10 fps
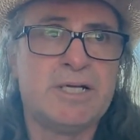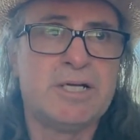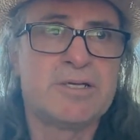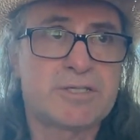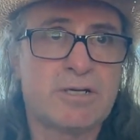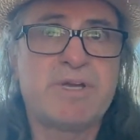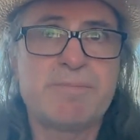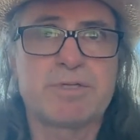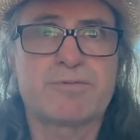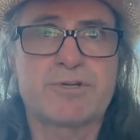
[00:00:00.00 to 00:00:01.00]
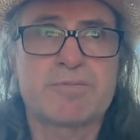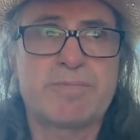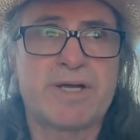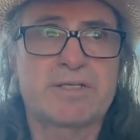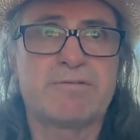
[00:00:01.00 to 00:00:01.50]
Some people have
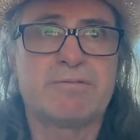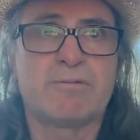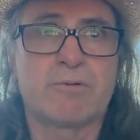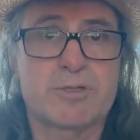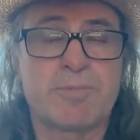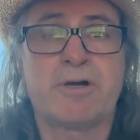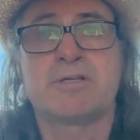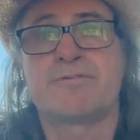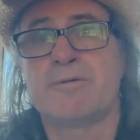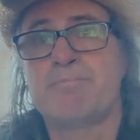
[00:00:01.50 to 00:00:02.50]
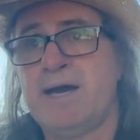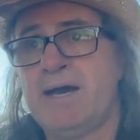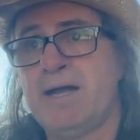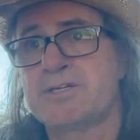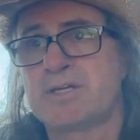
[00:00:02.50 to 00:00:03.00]
responded very
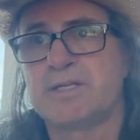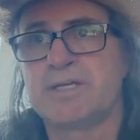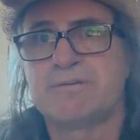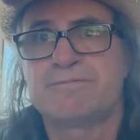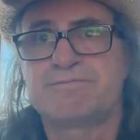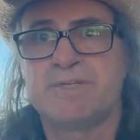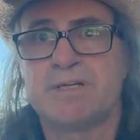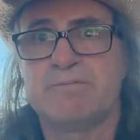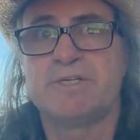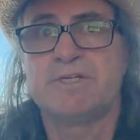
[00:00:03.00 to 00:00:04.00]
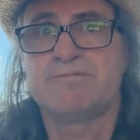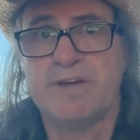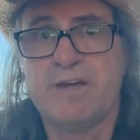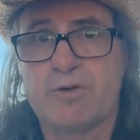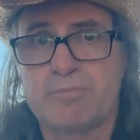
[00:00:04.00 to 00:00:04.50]
passionately and
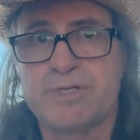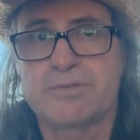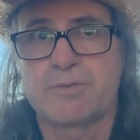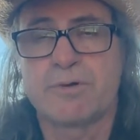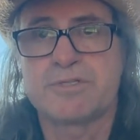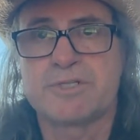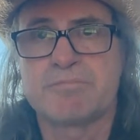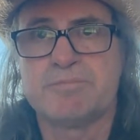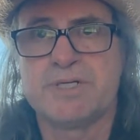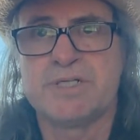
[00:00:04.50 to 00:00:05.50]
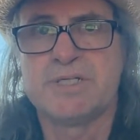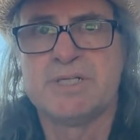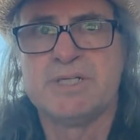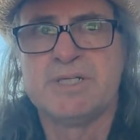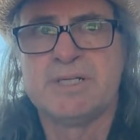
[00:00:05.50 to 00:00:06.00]
favorably towards it, but
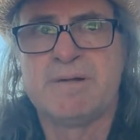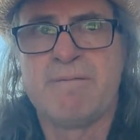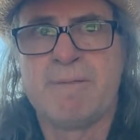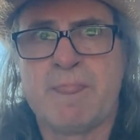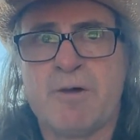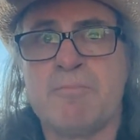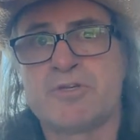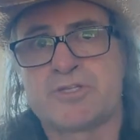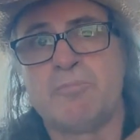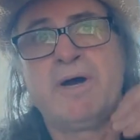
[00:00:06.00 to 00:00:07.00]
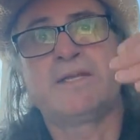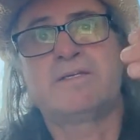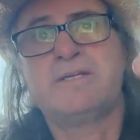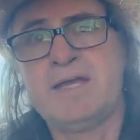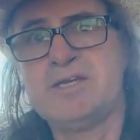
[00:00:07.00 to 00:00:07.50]

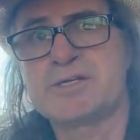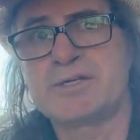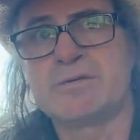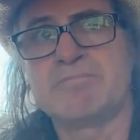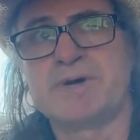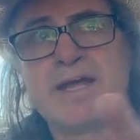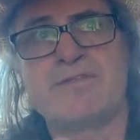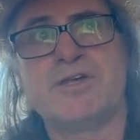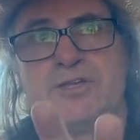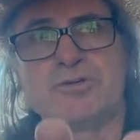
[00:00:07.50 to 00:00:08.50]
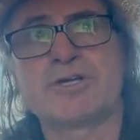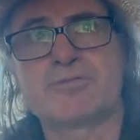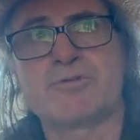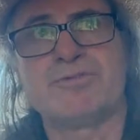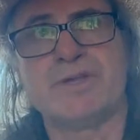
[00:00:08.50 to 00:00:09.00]
I think
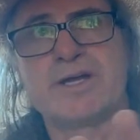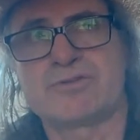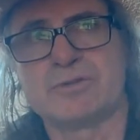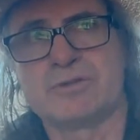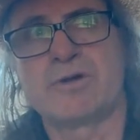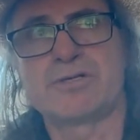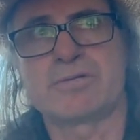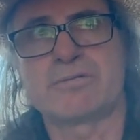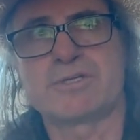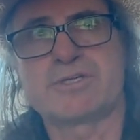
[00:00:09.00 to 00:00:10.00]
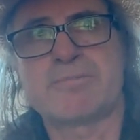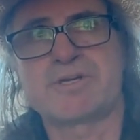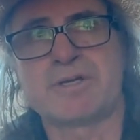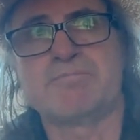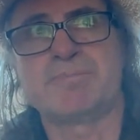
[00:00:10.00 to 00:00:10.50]
yours reflects the larger
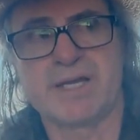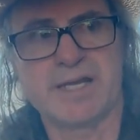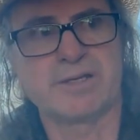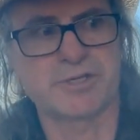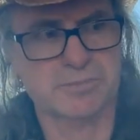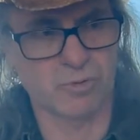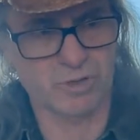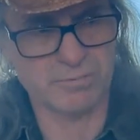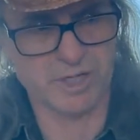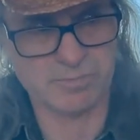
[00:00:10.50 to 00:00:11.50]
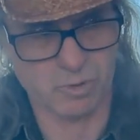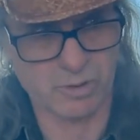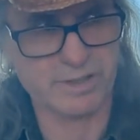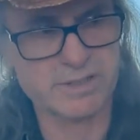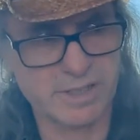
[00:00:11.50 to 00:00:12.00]
reception, but again, just much more
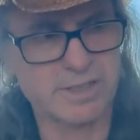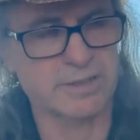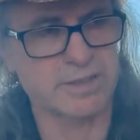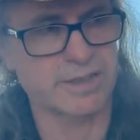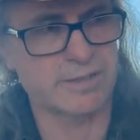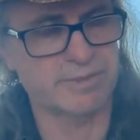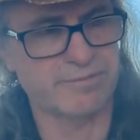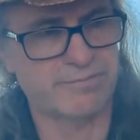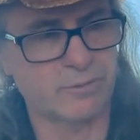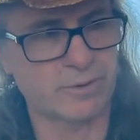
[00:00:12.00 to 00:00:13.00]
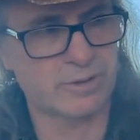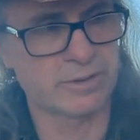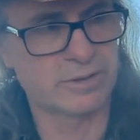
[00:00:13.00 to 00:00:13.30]
articulately. But for